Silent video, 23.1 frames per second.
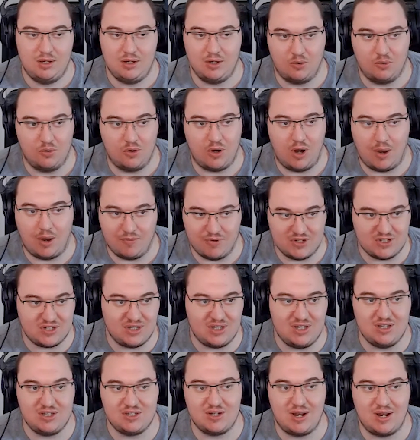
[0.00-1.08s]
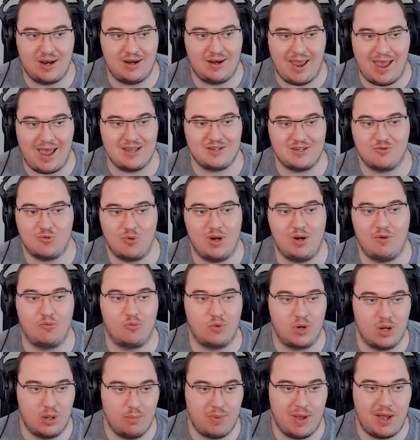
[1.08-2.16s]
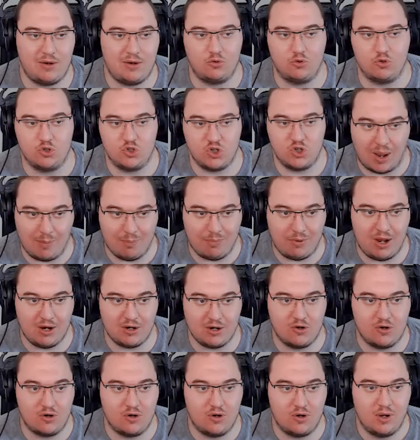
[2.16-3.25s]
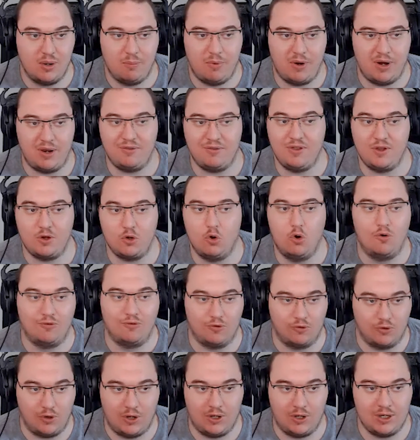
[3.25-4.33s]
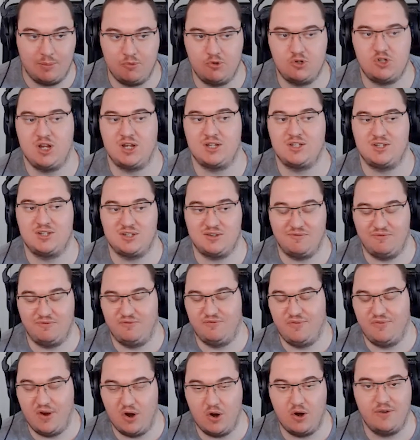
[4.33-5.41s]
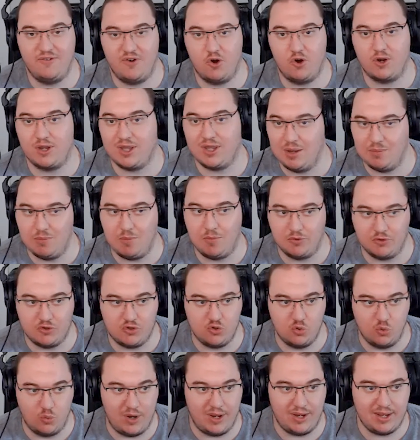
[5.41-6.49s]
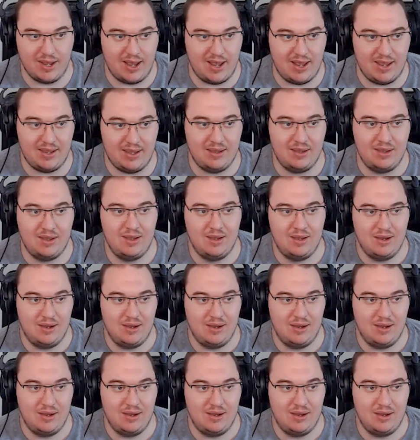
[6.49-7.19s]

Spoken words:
you know, obviously he's not as great of a rebounder or shot blocker, but I think overall he projects as a very, very capable two-way guy.